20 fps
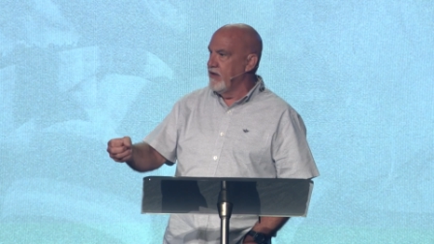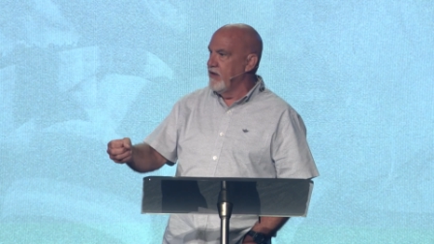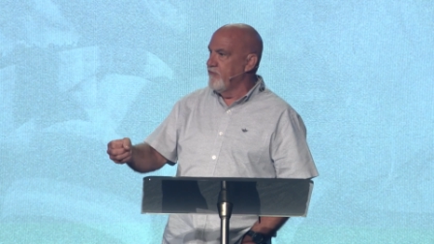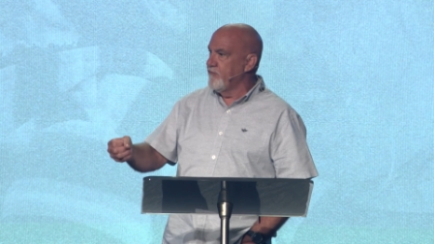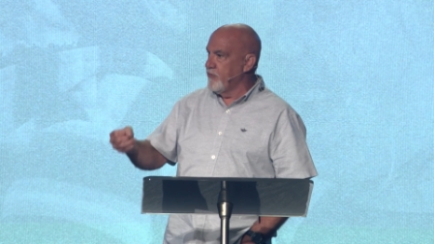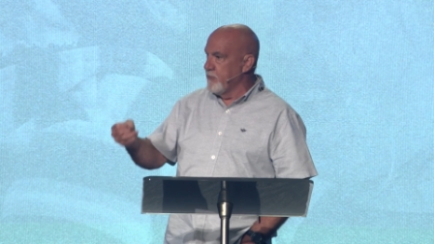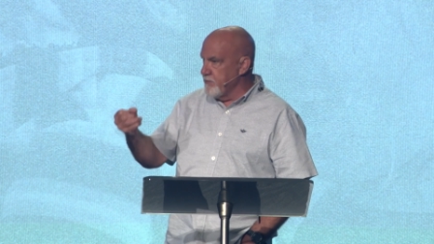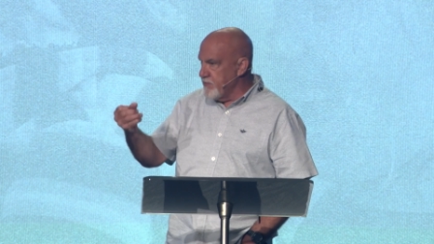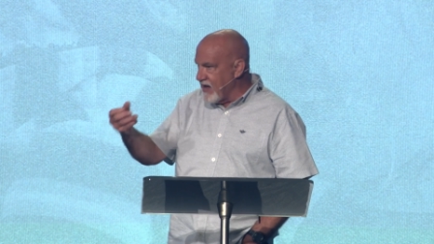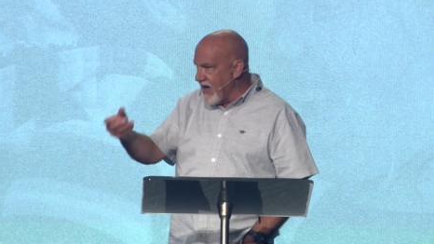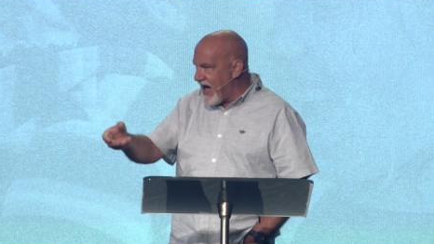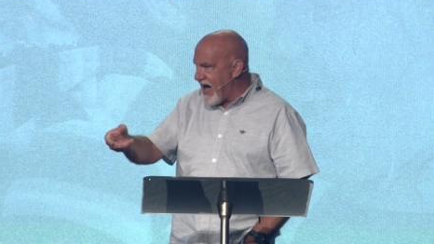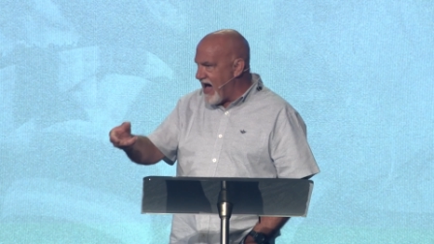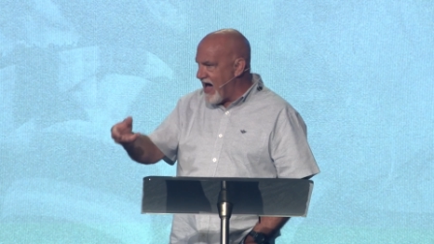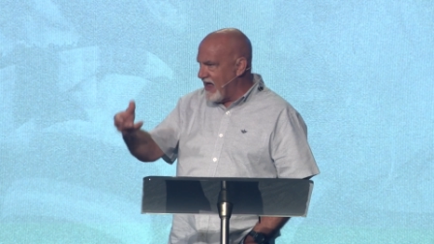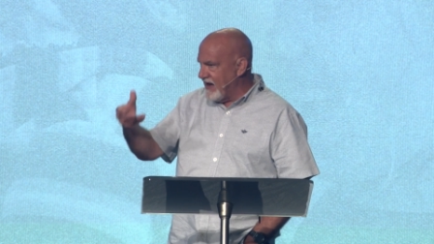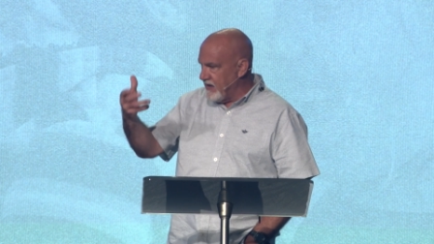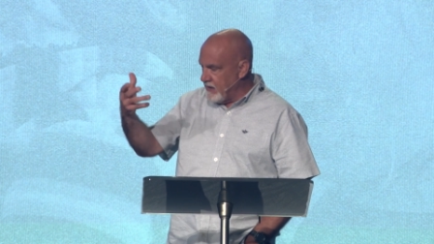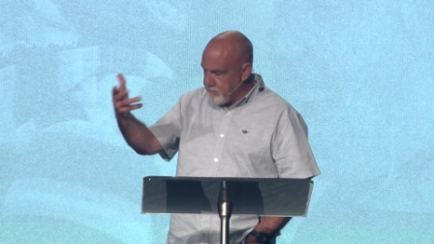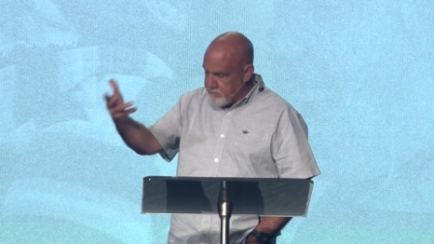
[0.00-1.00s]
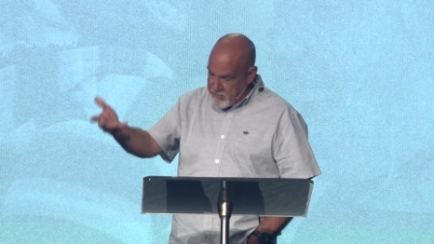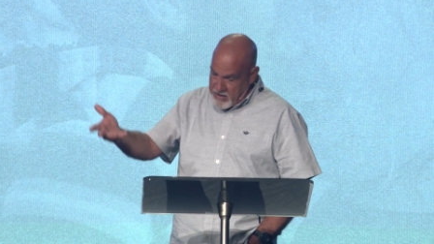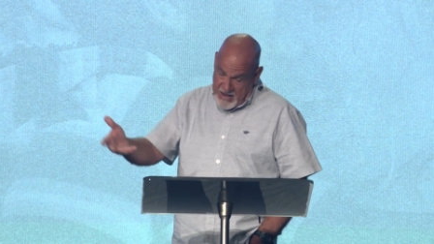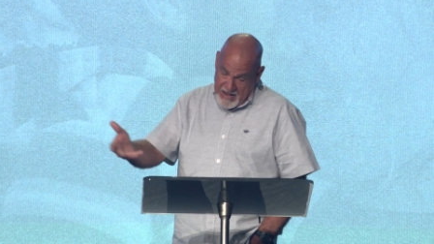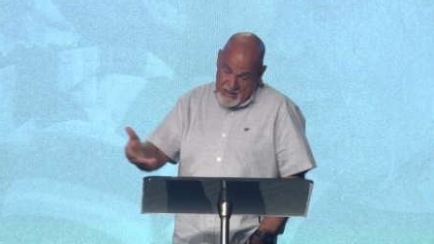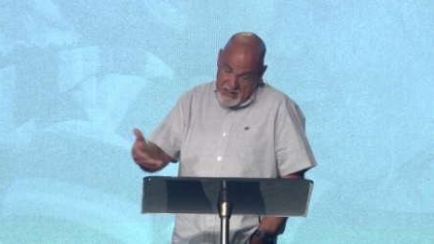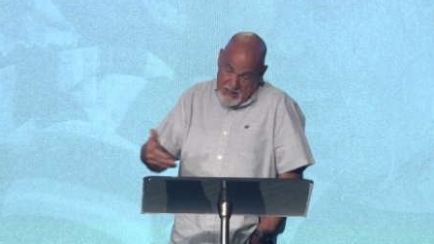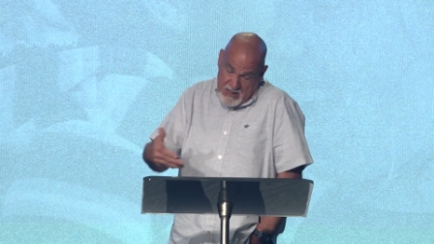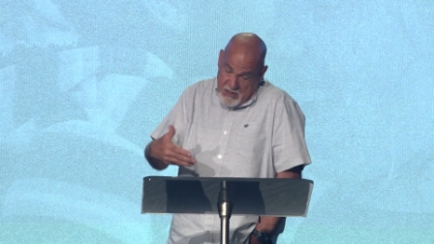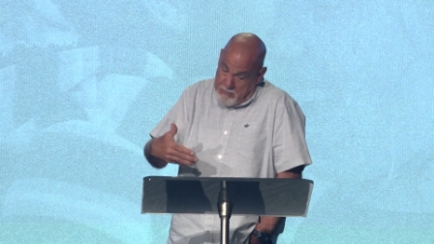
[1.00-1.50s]
from God in,
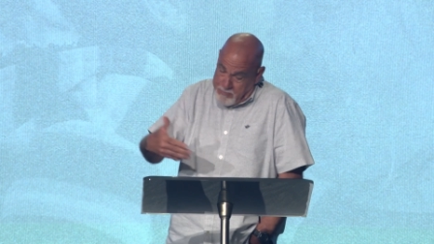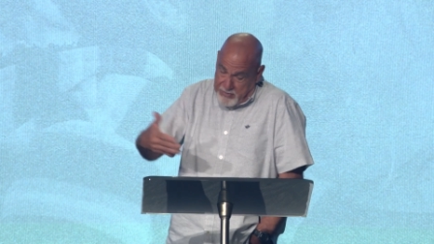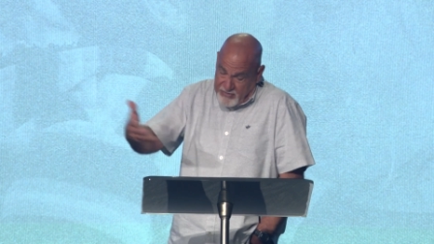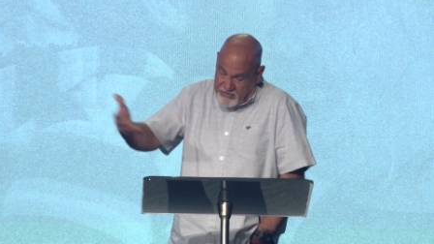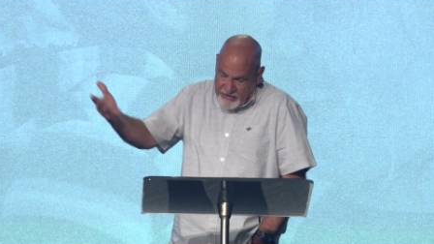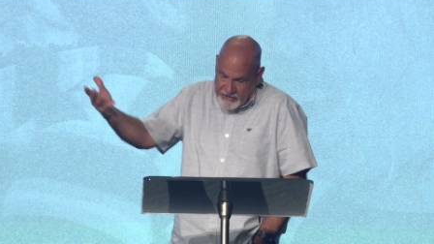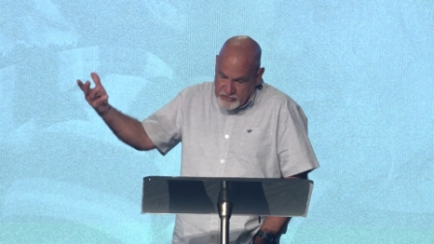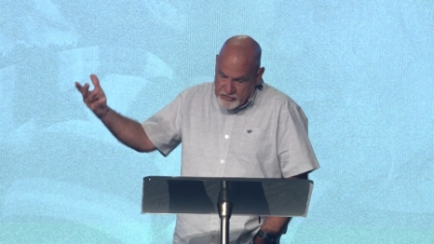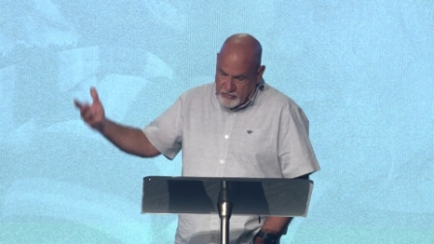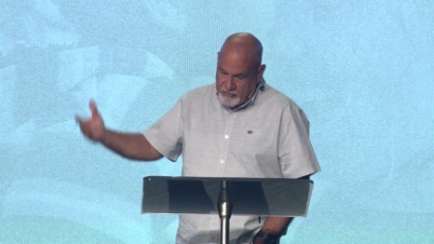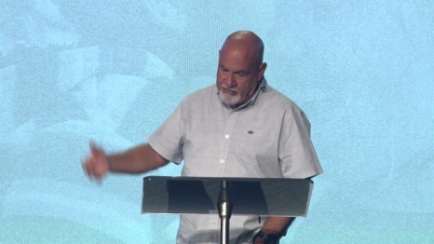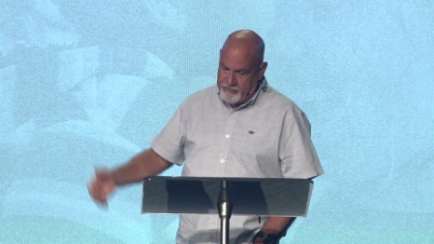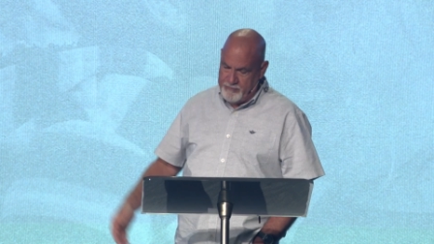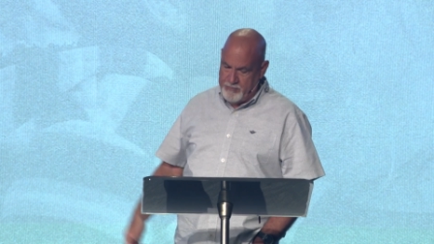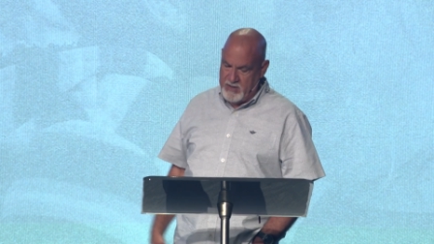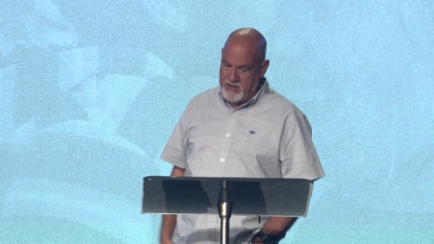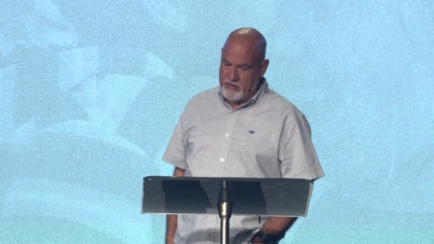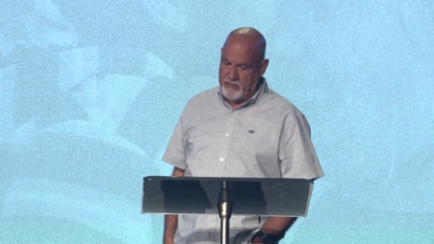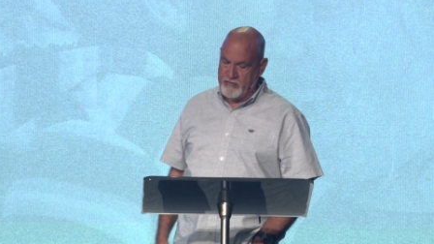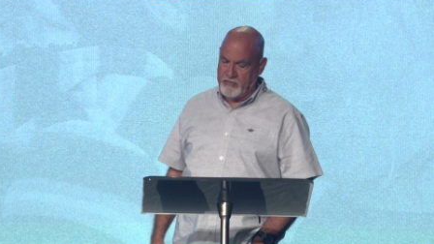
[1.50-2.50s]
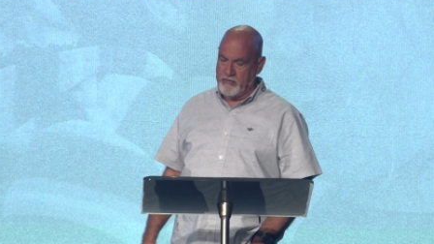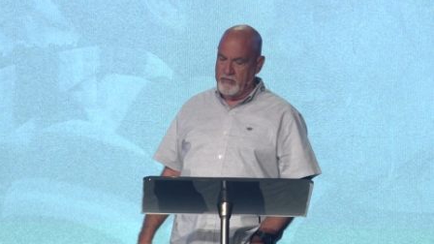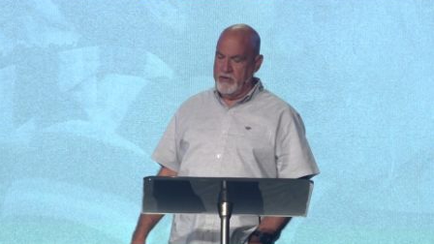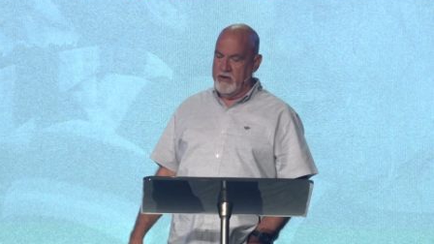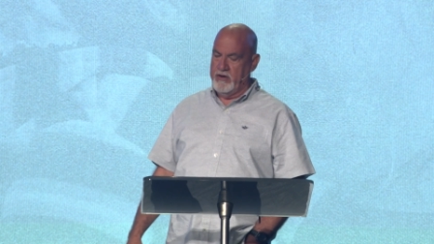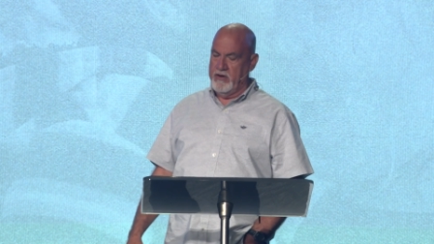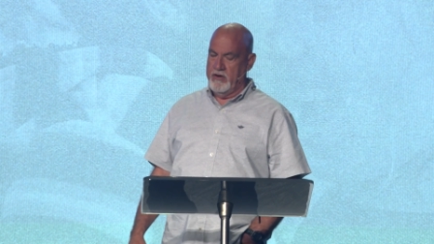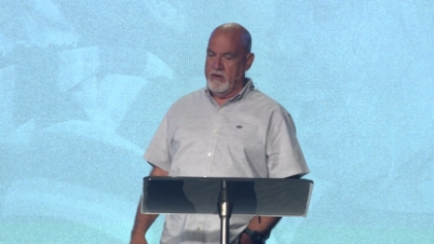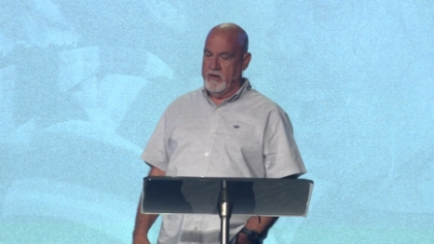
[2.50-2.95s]
in the potential of ministry.